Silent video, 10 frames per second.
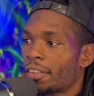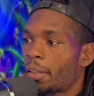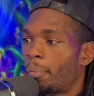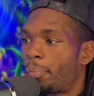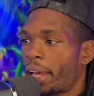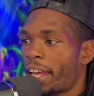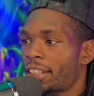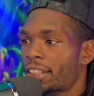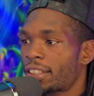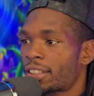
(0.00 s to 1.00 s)
the
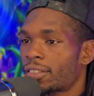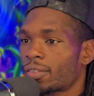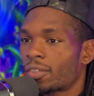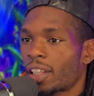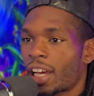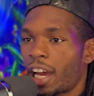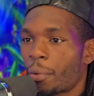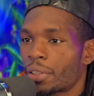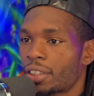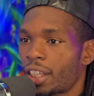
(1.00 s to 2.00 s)
best, I
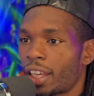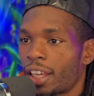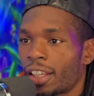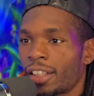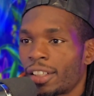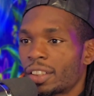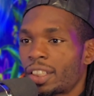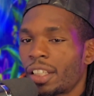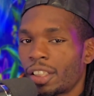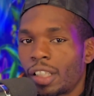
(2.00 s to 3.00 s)
would say,
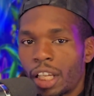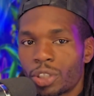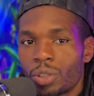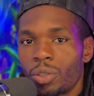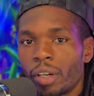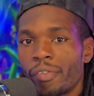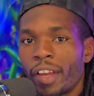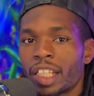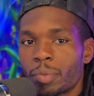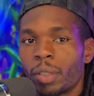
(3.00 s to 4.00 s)
technological
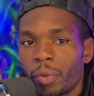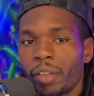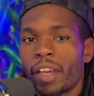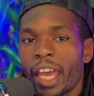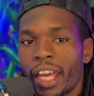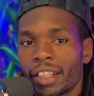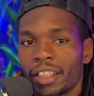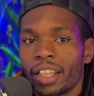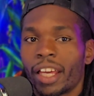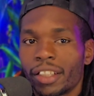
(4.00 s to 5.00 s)
advancement we've had
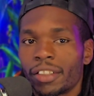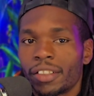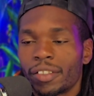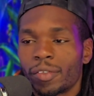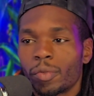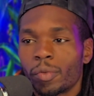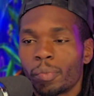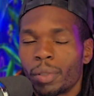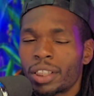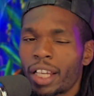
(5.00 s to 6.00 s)
yet,
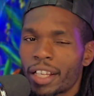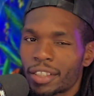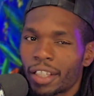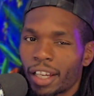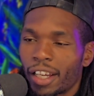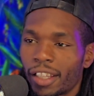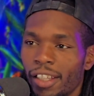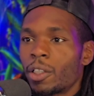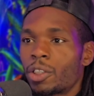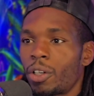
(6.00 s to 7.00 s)
besides AI.
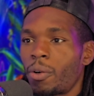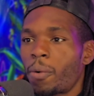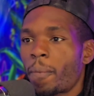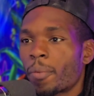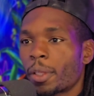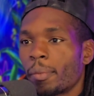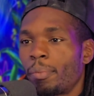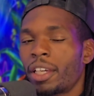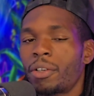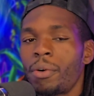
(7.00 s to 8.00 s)
So
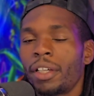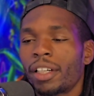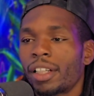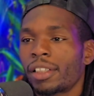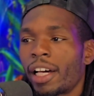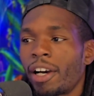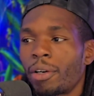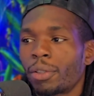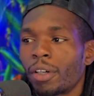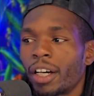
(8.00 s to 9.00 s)
Bitcoin
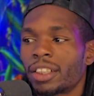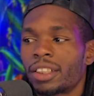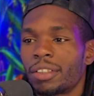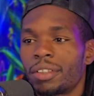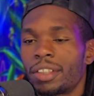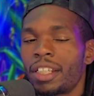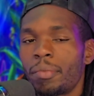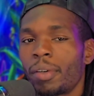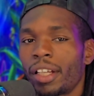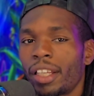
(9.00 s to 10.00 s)
allowed us to
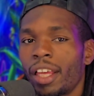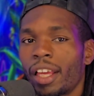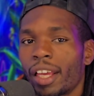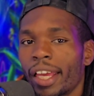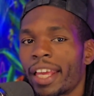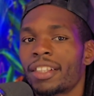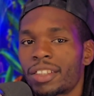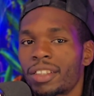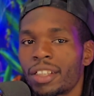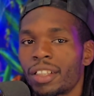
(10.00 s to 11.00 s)
send money
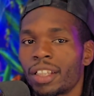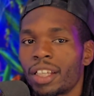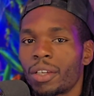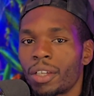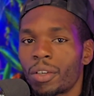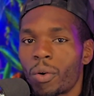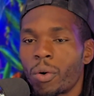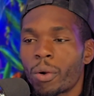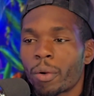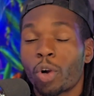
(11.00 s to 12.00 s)
instantly
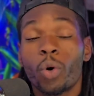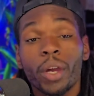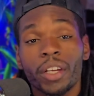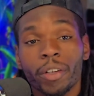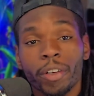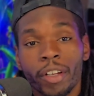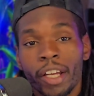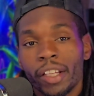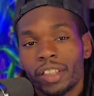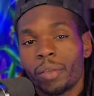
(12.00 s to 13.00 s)
or quicker
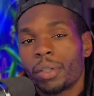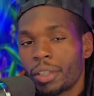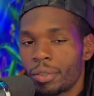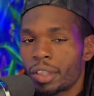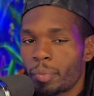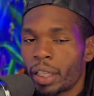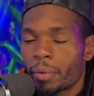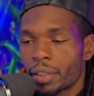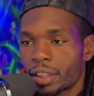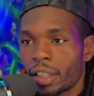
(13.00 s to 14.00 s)
than we used to be
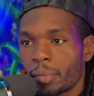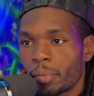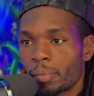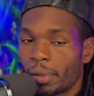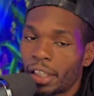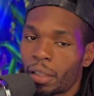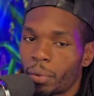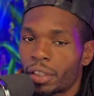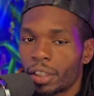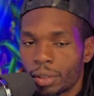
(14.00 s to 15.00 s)
able to send money
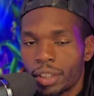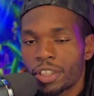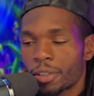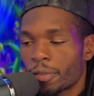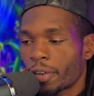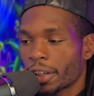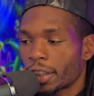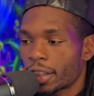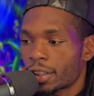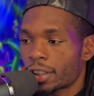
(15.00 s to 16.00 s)
with the traditional
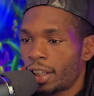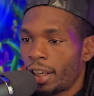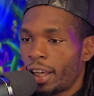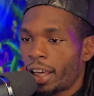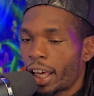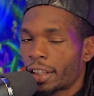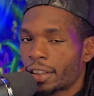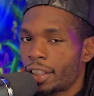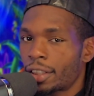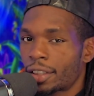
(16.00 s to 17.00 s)
finance.
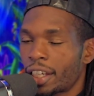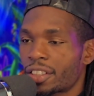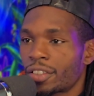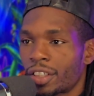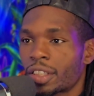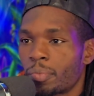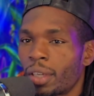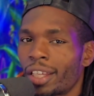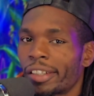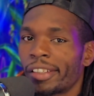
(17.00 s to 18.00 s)
And this doesn't just
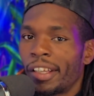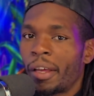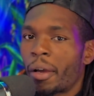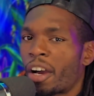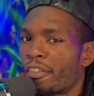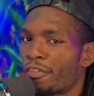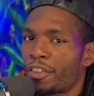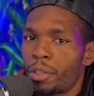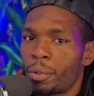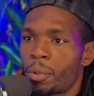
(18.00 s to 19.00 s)
mean a
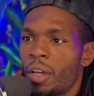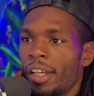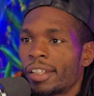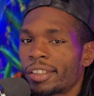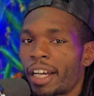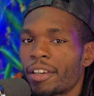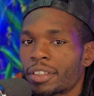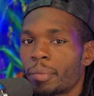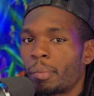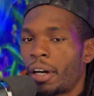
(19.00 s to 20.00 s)
few
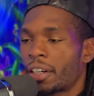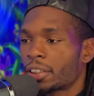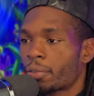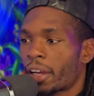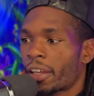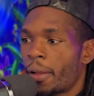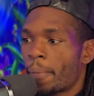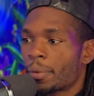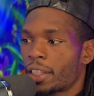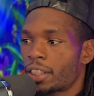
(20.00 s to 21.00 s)
$1,000, right?
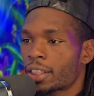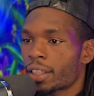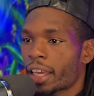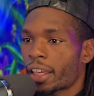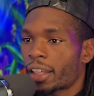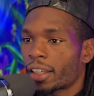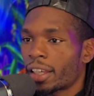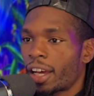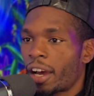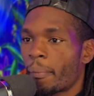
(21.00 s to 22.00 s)
This is like
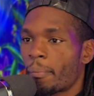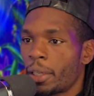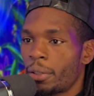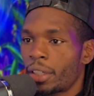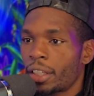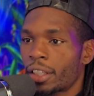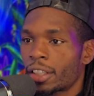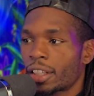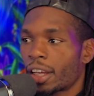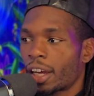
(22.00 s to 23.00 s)
$1
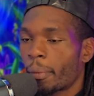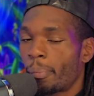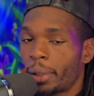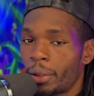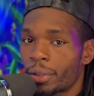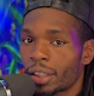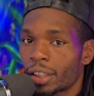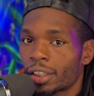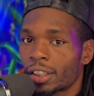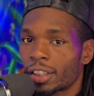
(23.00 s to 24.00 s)
million, $1 billion